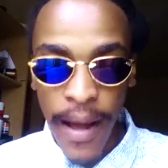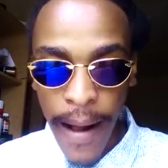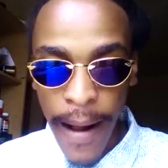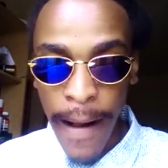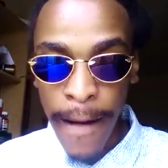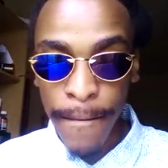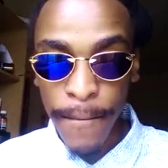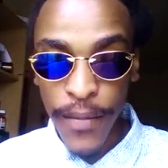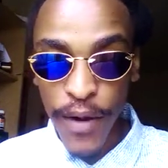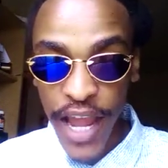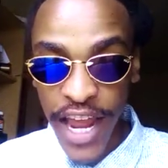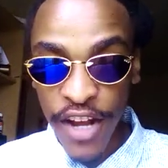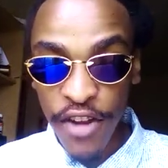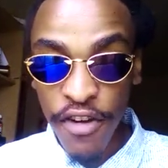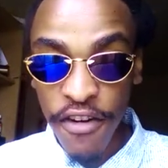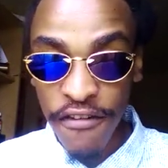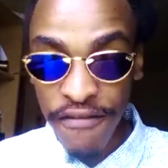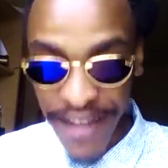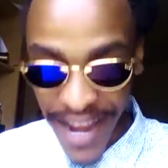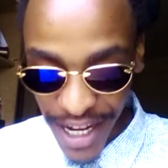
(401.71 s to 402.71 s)
And
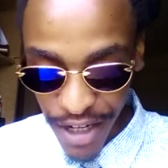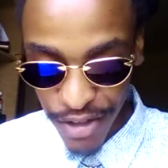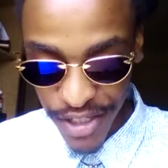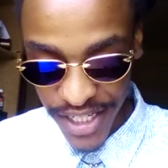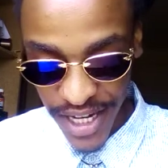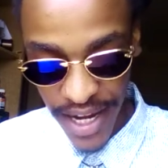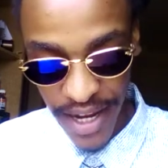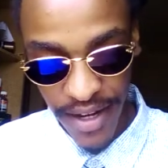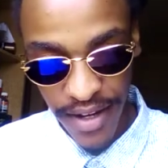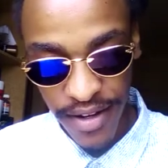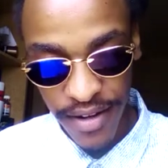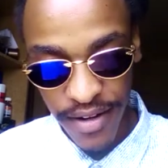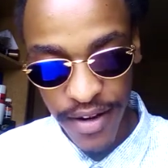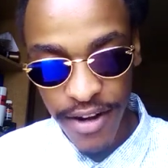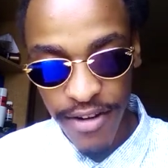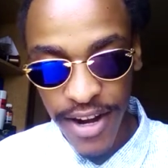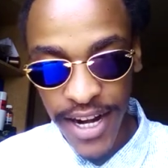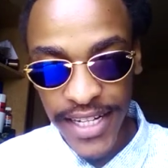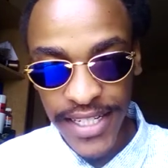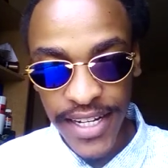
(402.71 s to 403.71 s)
your value chain,
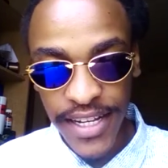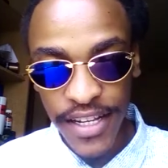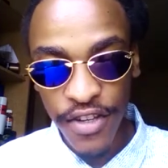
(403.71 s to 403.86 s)
right?